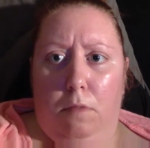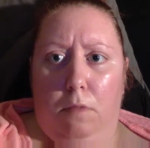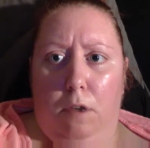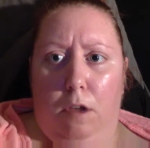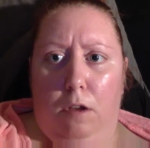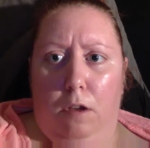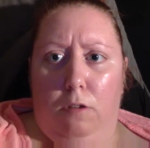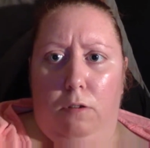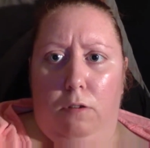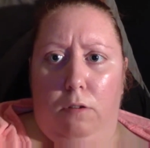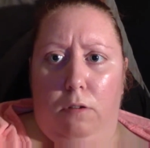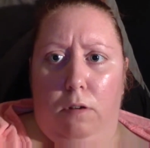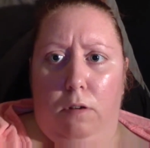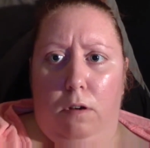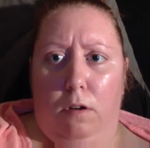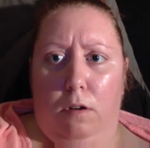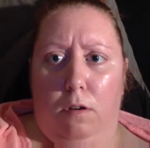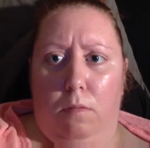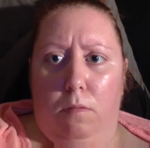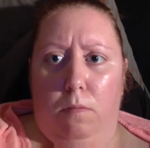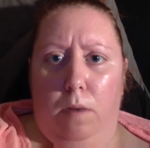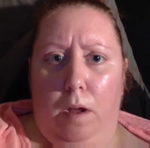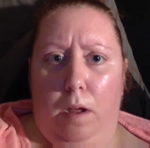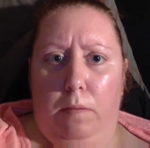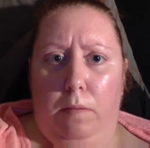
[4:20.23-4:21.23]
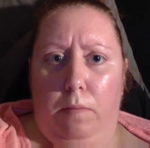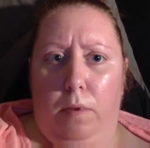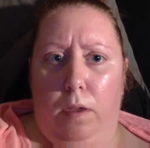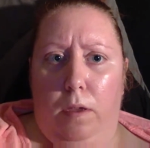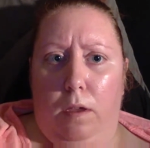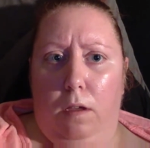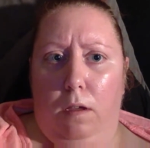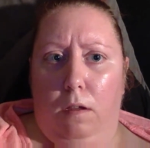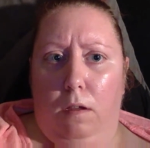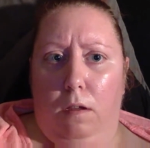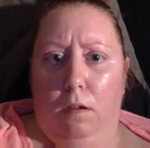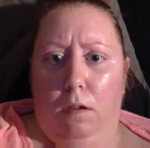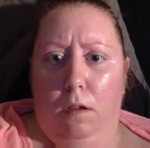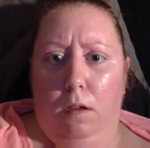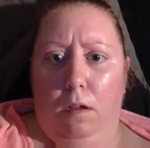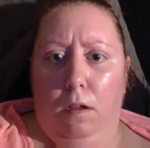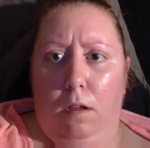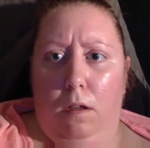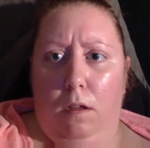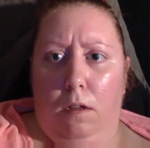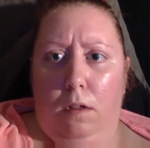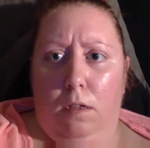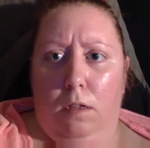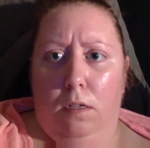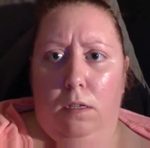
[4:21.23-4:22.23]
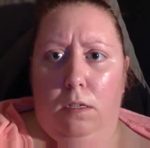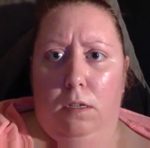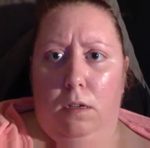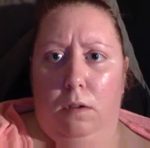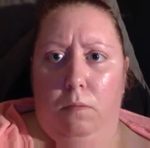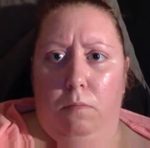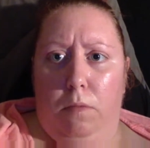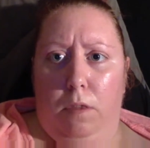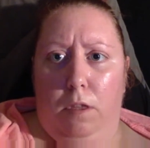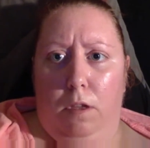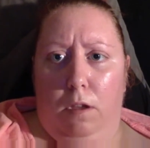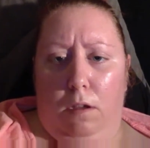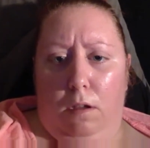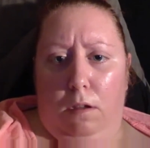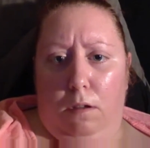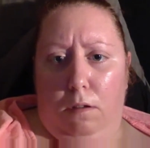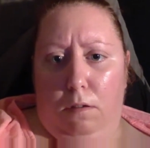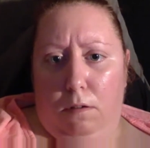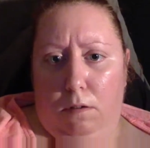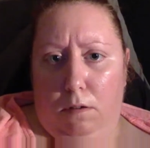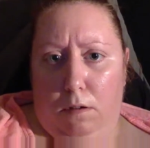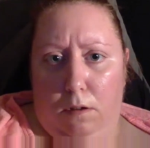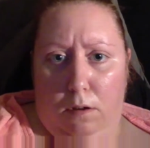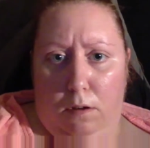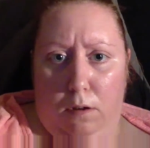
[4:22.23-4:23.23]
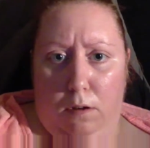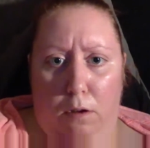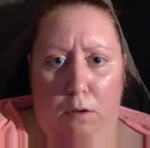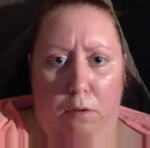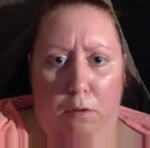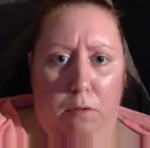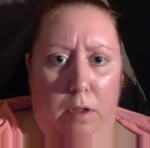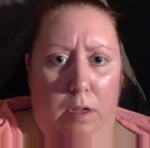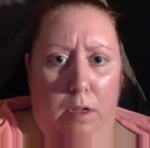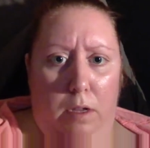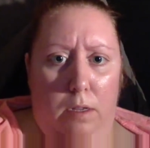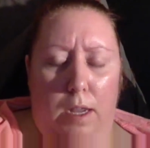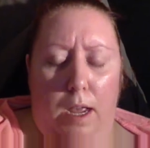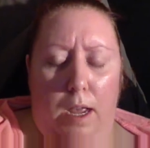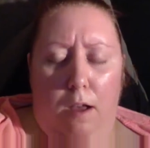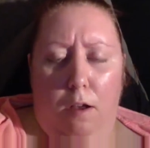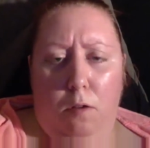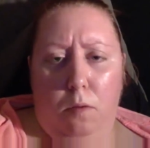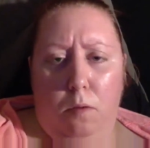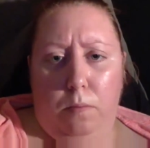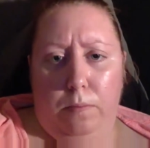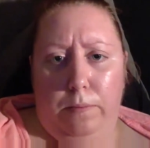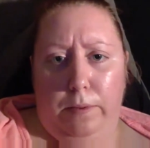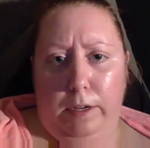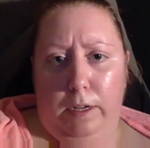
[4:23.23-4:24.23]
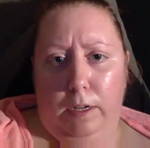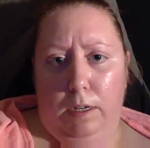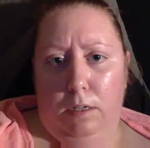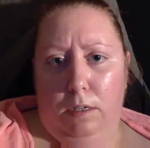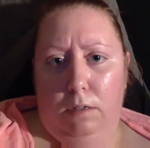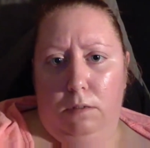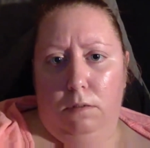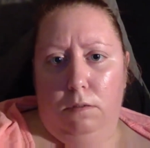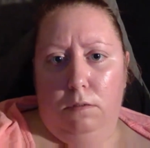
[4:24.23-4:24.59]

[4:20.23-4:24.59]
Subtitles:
I don't know, it might be something new that's out, but